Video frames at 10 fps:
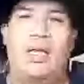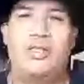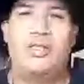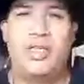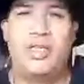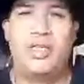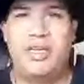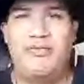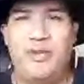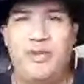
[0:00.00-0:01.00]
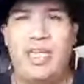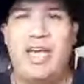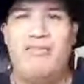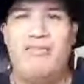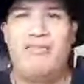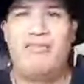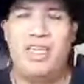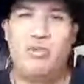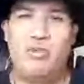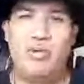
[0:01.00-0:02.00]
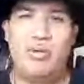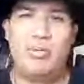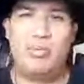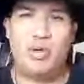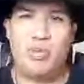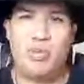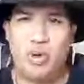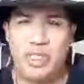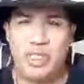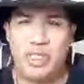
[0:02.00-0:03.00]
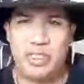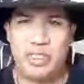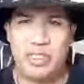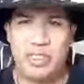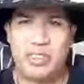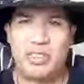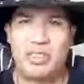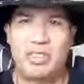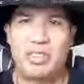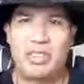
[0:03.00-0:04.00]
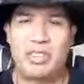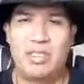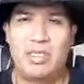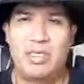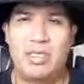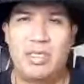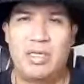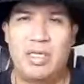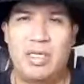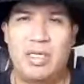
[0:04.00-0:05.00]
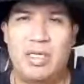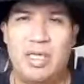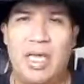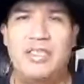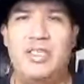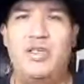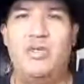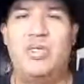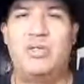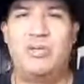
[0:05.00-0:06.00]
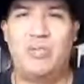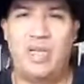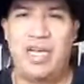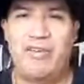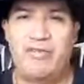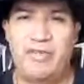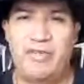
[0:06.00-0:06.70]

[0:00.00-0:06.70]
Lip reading: does the Bigfoot have equal proportions as a human would have?